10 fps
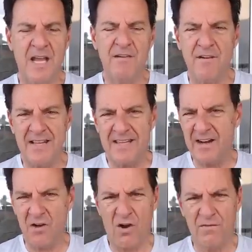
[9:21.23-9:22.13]
I invite
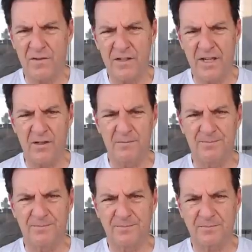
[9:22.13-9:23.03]
that all for you.
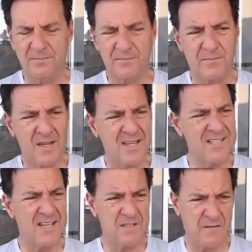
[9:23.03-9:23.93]

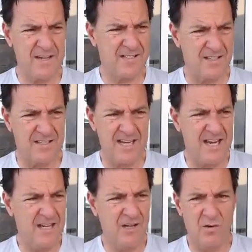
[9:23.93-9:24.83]
Because let's face it,
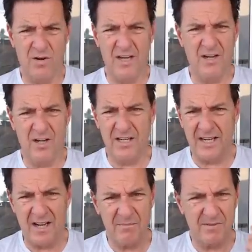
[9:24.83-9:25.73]
dating, courting,
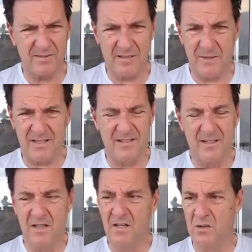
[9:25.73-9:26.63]
hooking up, I mean,
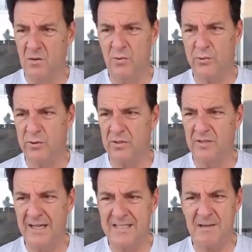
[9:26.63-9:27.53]
oof,
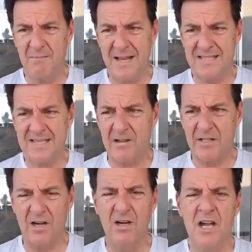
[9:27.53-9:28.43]
it's a mess
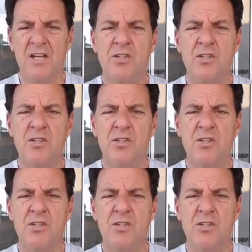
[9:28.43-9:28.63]
out there.